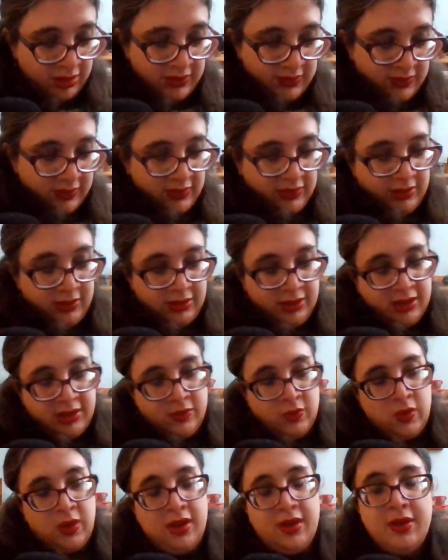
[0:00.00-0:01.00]
So you're going to
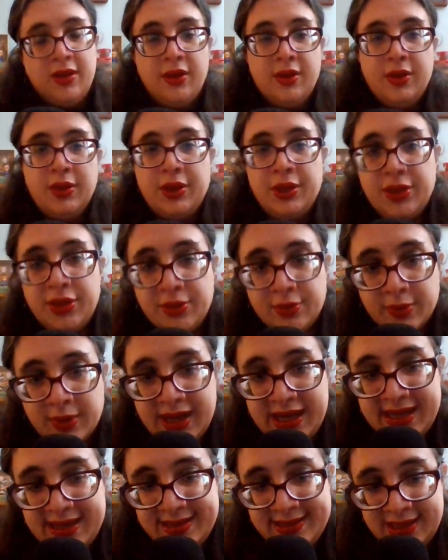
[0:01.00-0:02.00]
want
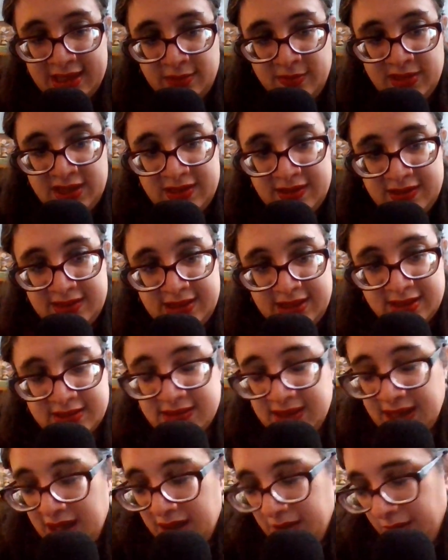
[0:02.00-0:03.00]
three cinnamon sticks.
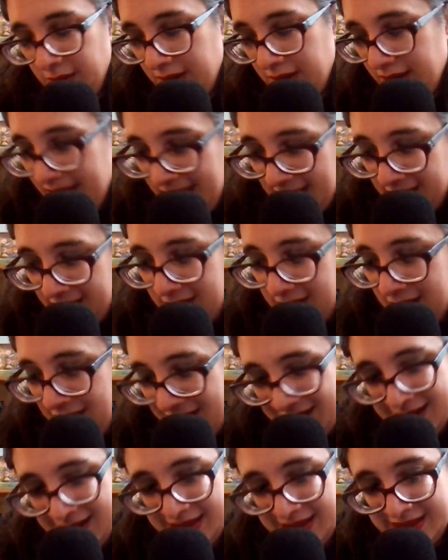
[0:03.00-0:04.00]
I will add that it
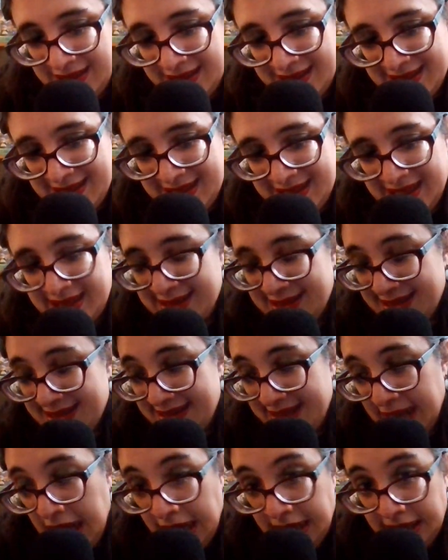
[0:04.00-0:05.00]
does not say the
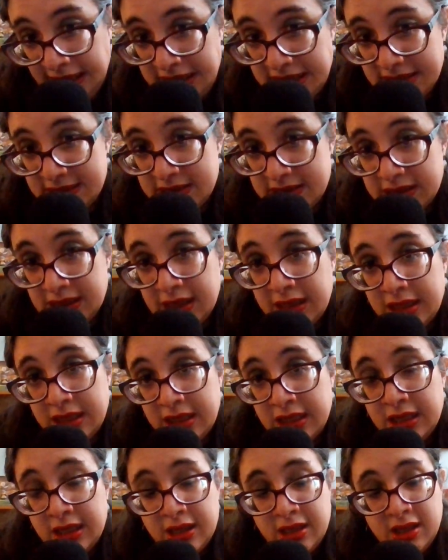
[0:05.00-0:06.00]
size
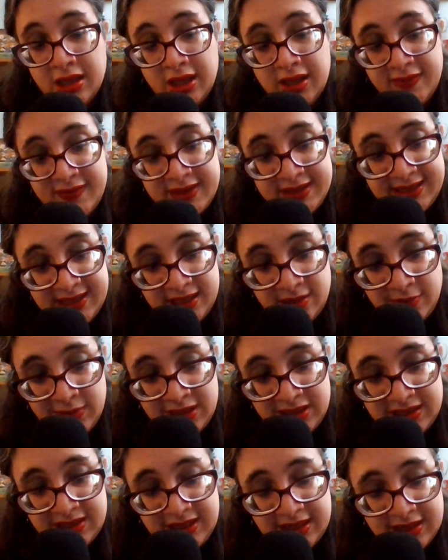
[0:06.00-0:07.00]
of the cinnamon
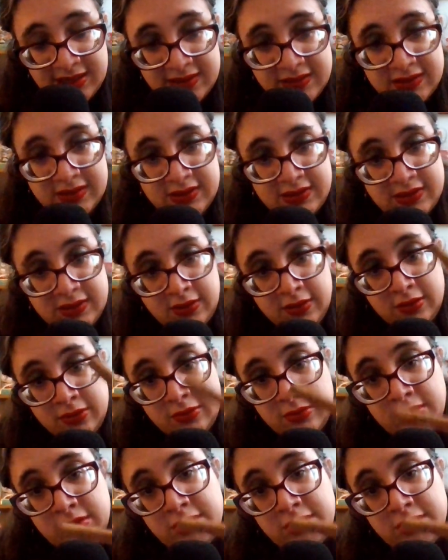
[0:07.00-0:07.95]
sticks. So